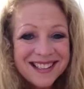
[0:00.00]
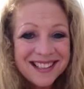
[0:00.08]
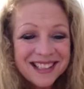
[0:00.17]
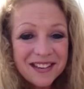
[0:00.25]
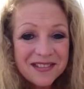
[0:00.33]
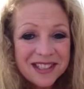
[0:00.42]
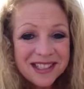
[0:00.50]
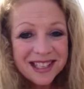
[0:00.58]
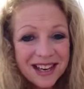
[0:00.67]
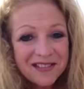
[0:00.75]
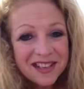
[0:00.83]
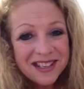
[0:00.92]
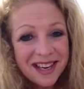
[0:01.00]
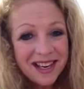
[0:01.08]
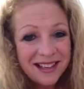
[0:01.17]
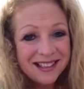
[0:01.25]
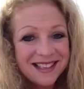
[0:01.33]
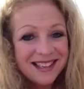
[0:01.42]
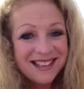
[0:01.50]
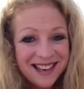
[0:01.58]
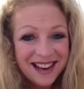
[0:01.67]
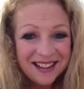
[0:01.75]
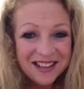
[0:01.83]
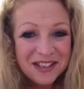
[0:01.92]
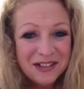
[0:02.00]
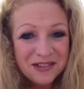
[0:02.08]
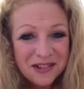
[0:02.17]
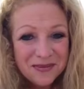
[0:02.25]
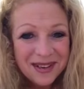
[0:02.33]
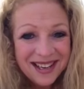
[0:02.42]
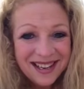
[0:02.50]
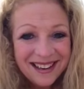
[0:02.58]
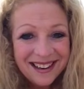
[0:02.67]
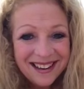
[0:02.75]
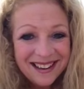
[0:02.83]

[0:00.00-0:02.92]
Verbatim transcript: and stuff because every day is a challenge for me.